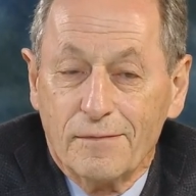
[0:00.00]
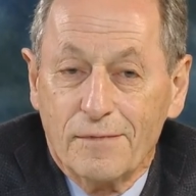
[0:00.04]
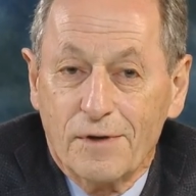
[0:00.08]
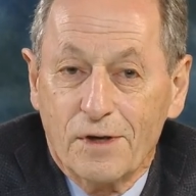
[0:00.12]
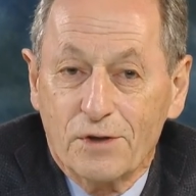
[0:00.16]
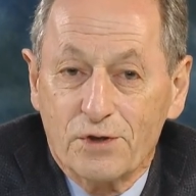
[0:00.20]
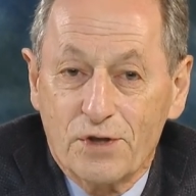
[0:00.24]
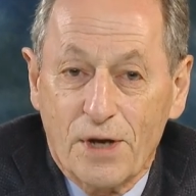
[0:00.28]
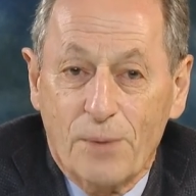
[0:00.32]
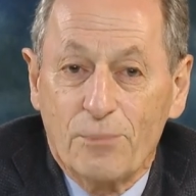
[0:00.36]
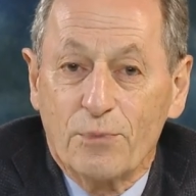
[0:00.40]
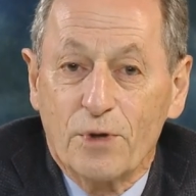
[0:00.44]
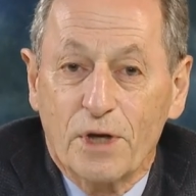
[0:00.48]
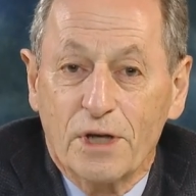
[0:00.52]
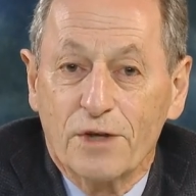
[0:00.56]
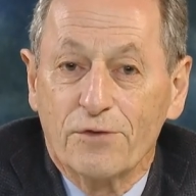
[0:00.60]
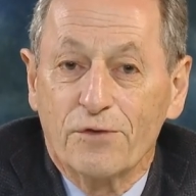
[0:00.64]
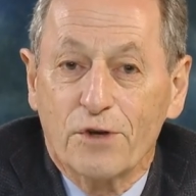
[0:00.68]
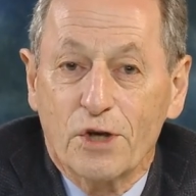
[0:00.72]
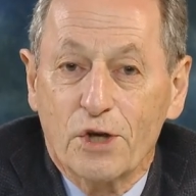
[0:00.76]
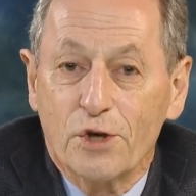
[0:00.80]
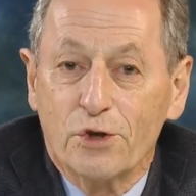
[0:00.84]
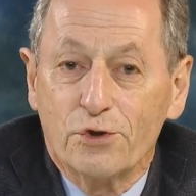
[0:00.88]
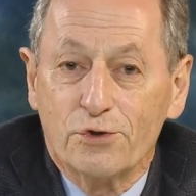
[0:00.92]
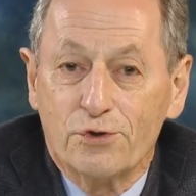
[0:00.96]
something of a
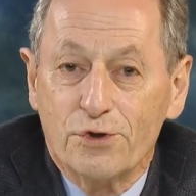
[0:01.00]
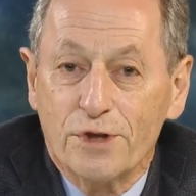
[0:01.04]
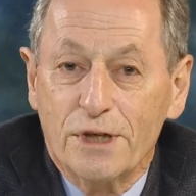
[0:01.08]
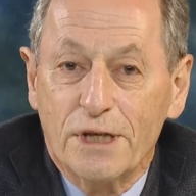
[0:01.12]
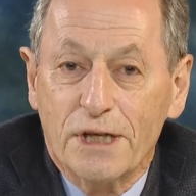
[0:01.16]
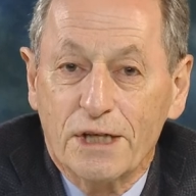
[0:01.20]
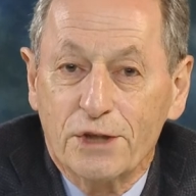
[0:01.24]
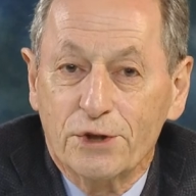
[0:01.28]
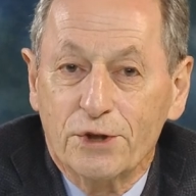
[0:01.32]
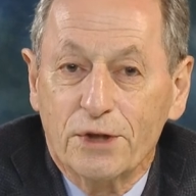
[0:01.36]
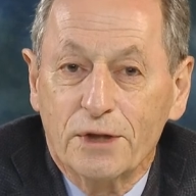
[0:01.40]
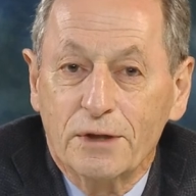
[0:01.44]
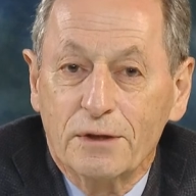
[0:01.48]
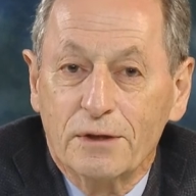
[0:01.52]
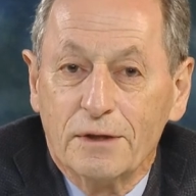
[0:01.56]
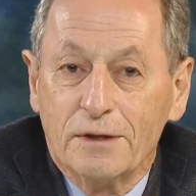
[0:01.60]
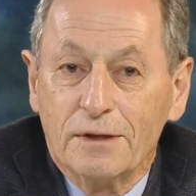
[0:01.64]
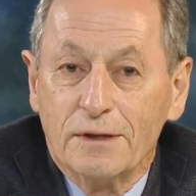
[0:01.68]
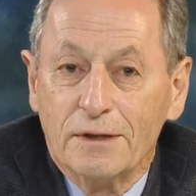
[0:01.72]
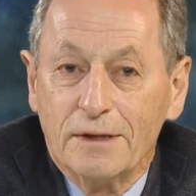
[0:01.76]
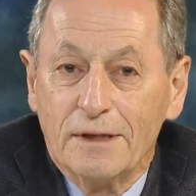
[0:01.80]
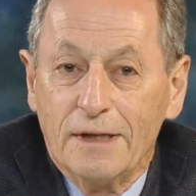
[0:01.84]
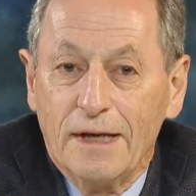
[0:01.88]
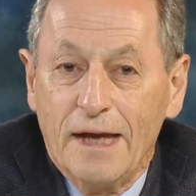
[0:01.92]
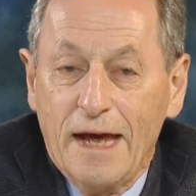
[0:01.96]
contradiction,
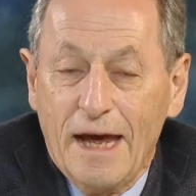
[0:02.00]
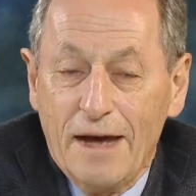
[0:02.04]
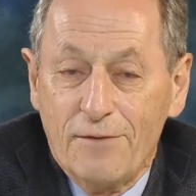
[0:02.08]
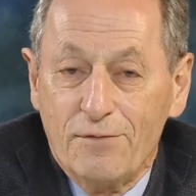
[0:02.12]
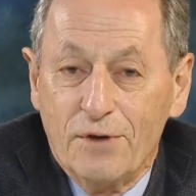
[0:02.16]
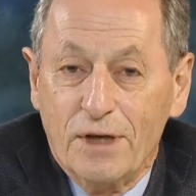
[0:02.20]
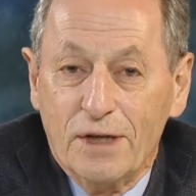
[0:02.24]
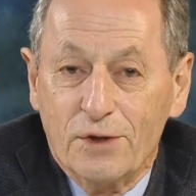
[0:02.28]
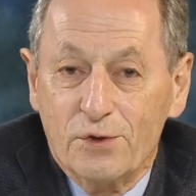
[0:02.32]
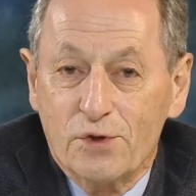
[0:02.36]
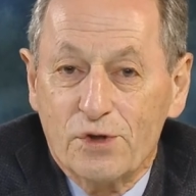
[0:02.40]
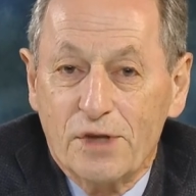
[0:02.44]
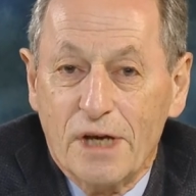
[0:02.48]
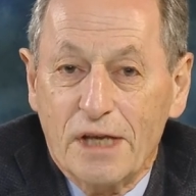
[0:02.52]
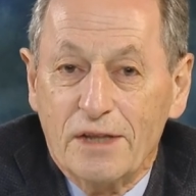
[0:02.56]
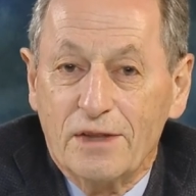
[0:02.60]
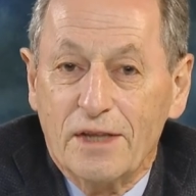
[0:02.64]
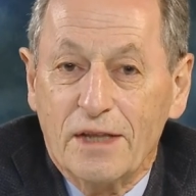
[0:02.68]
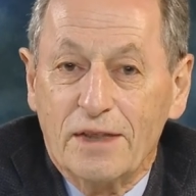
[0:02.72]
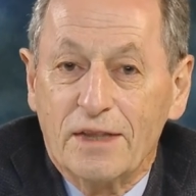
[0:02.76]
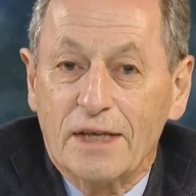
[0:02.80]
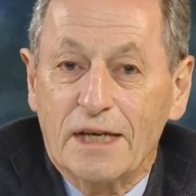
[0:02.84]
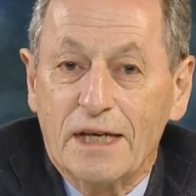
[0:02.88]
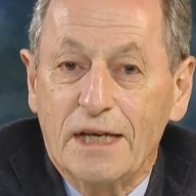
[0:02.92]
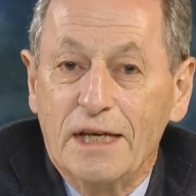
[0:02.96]
having said
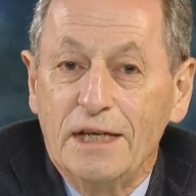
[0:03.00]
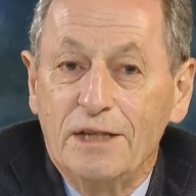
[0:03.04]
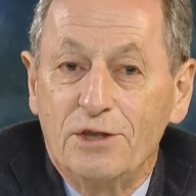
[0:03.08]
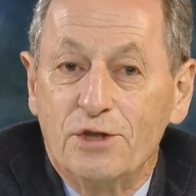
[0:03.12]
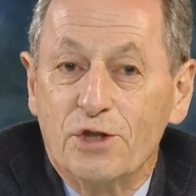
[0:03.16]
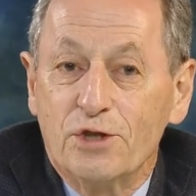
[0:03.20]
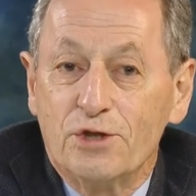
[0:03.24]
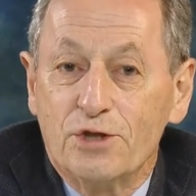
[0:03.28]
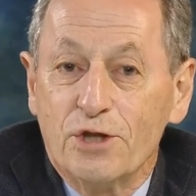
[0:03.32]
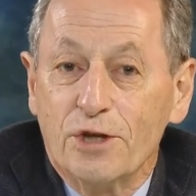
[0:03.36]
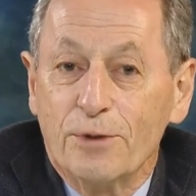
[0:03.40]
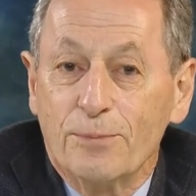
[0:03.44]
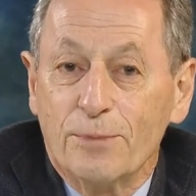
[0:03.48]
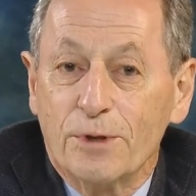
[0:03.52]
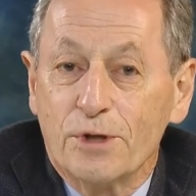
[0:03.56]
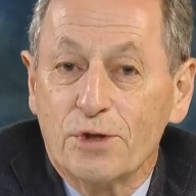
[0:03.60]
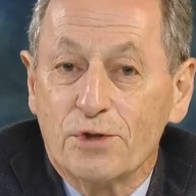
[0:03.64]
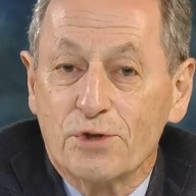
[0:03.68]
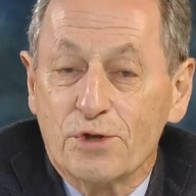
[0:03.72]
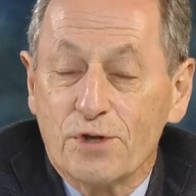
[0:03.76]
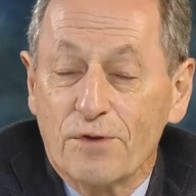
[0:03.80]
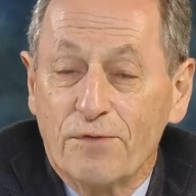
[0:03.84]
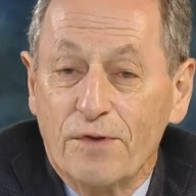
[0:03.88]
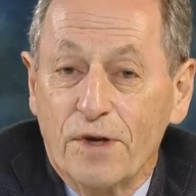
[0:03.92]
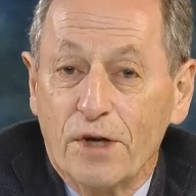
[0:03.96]
that the key
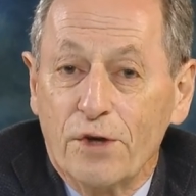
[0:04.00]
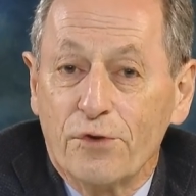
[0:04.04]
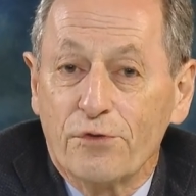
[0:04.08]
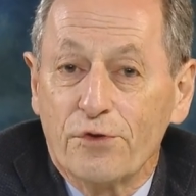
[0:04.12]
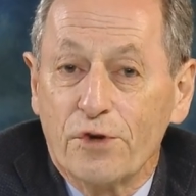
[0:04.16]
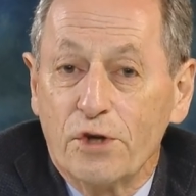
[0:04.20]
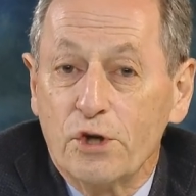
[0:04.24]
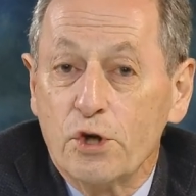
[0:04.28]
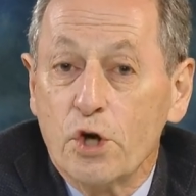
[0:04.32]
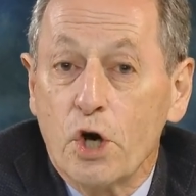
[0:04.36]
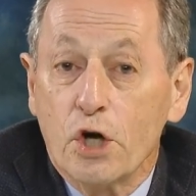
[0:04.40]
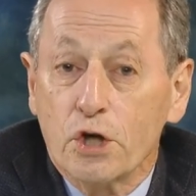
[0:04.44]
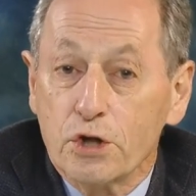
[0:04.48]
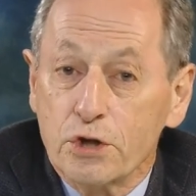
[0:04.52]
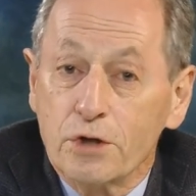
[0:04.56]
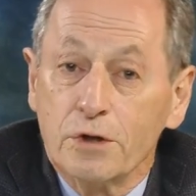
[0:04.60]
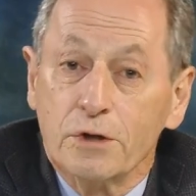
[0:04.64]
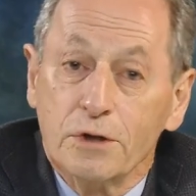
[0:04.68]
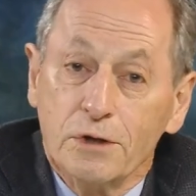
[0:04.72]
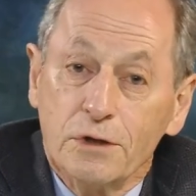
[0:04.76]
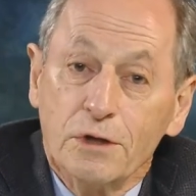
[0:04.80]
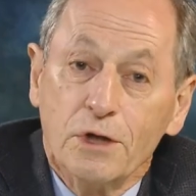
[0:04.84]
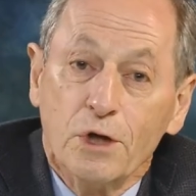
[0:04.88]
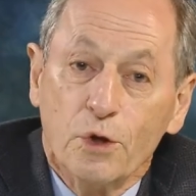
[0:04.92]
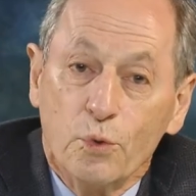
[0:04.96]
determinants of health are not
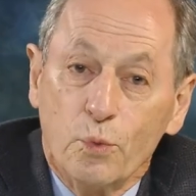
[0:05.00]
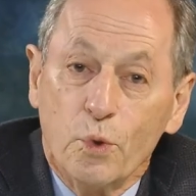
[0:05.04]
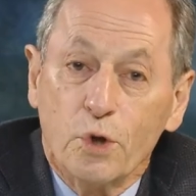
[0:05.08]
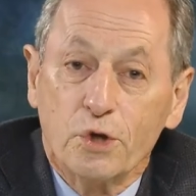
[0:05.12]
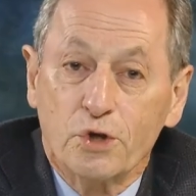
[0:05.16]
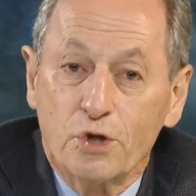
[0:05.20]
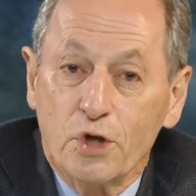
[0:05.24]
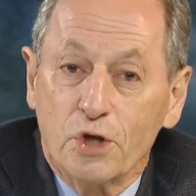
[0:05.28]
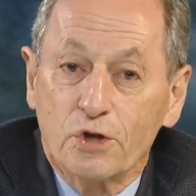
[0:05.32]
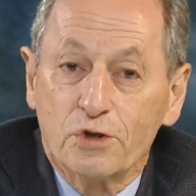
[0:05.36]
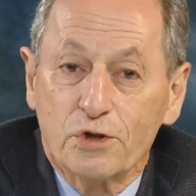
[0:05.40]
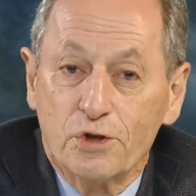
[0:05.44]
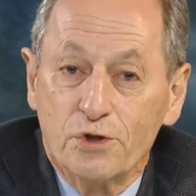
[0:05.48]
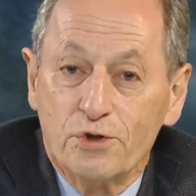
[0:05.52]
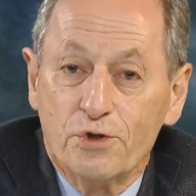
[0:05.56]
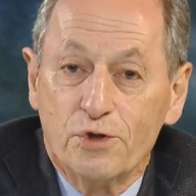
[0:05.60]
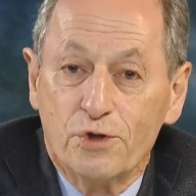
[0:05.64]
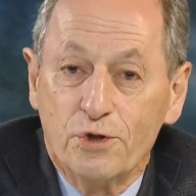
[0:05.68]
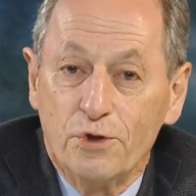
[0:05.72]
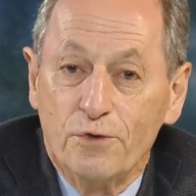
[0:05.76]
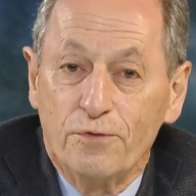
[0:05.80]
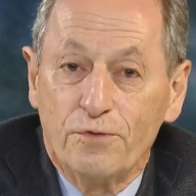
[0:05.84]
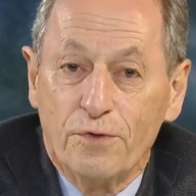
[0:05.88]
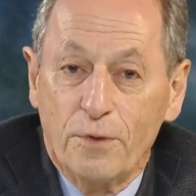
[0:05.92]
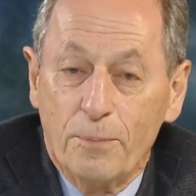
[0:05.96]
what doctors
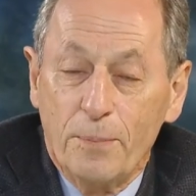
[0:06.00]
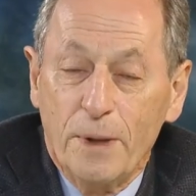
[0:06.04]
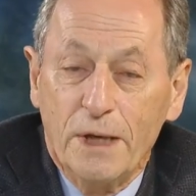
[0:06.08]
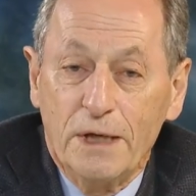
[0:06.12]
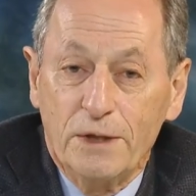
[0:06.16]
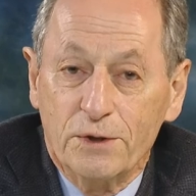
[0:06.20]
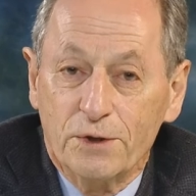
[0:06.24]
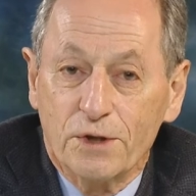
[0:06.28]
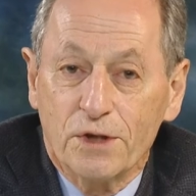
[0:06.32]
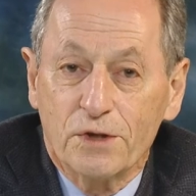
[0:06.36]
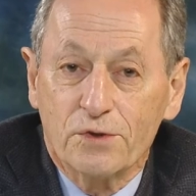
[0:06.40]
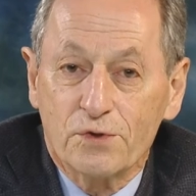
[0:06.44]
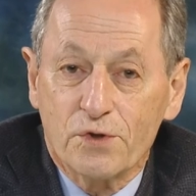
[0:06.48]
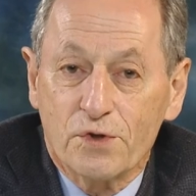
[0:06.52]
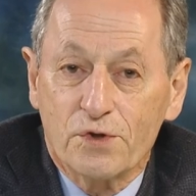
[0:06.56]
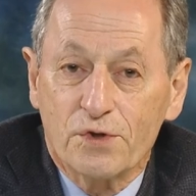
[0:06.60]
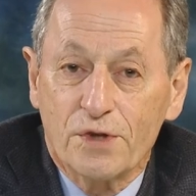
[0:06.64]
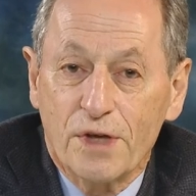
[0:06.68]
do for patients.